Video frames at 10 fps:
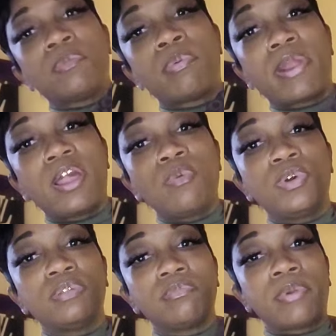the brown
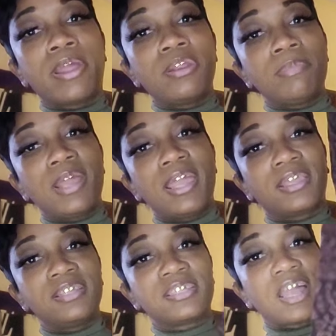one, brown and
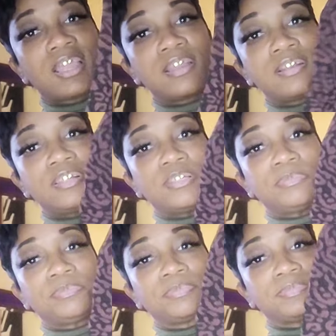black. It's like,
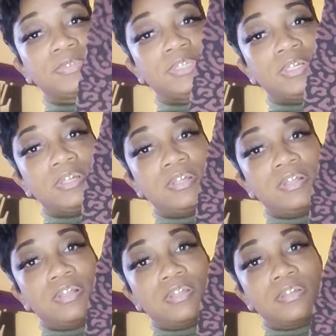um,
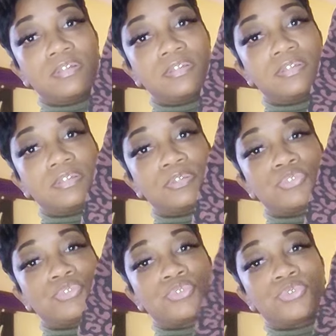
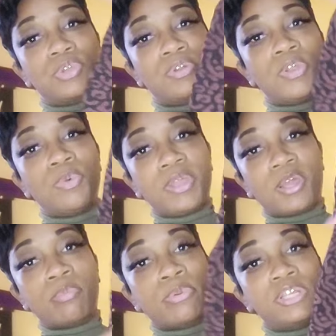I don't know what
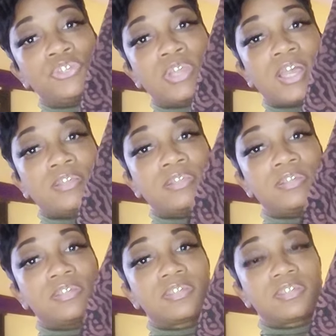kind of print you call
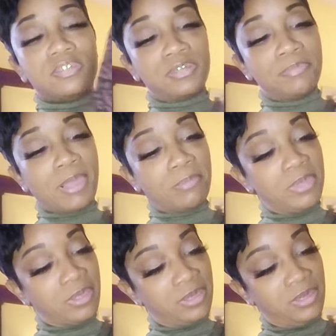this. It might
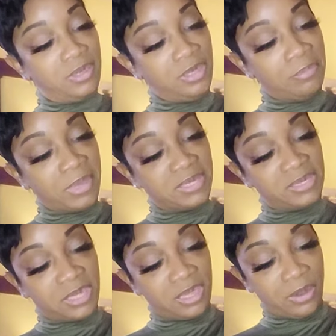be, it may
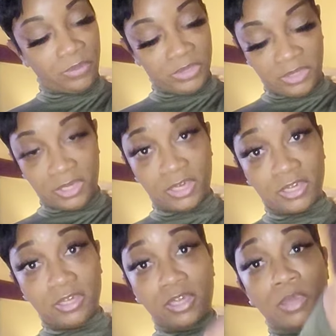say it on the
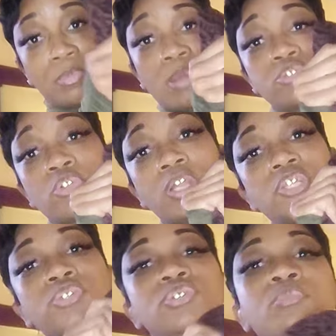thing. But I was
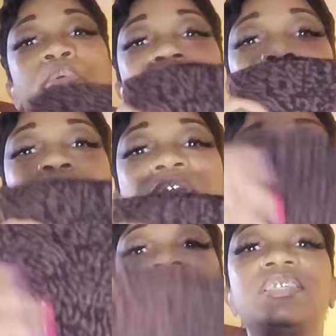trying to choose the brown one.
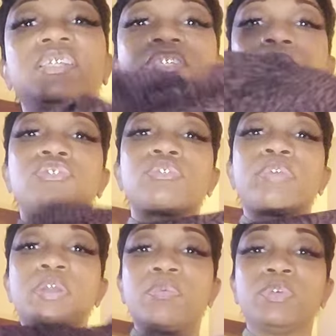I accidentally chose the
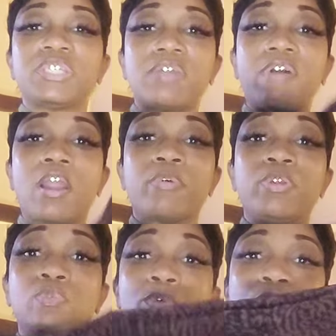red one, which I've
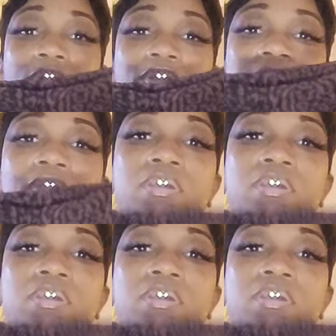already worn